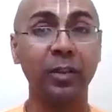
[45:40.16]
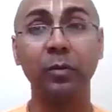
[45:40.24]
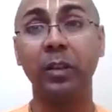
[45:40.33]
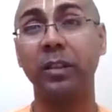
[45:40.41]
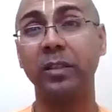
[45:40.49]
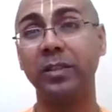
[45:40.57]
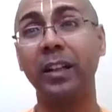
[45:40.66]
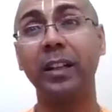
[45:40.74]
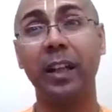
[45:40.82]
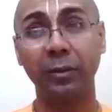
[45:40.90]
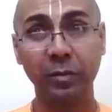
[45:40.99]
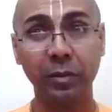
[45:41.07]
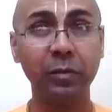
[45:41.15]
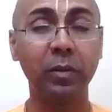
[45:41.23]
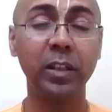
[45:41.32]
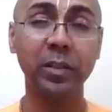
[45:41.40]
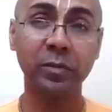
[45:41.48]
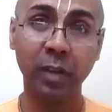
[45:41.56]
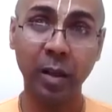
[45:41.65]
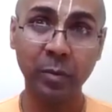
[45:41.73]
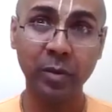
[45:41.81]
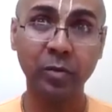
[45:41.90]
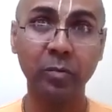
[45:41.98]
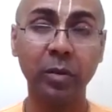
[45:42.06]
to understand actually what is
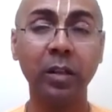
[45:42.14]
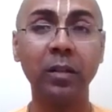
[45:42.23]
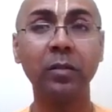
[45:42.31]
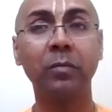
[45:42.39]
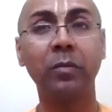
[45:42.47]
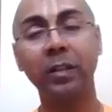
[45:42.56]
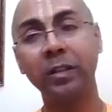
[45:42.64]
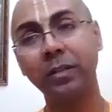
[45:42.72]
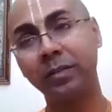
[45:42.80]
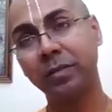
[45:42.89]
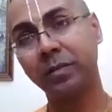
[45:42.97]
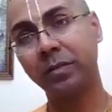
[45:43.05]
Vama Subhava, what is